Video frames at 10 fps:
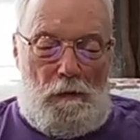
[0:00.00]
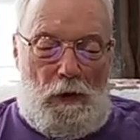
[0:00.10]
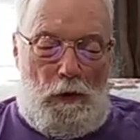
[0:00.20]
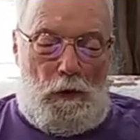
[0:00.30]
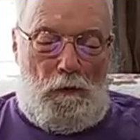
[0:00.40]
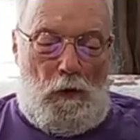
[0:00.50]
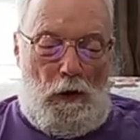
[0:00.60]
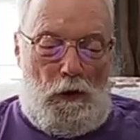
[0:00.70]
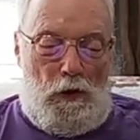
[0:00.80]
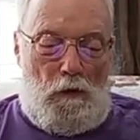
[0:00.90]
Mother and
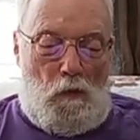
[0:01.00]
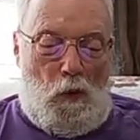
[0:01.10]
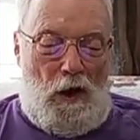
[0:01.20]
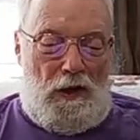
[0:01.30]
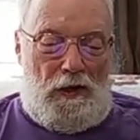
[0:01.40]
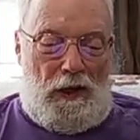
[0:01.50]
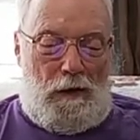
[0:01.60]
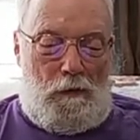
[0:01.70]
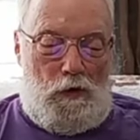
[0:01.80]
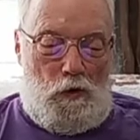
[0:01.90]
father didn't want to take
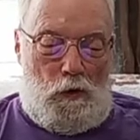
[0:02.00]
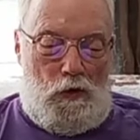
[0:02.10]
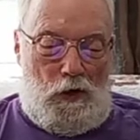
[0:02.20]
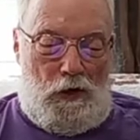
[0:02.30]
him to church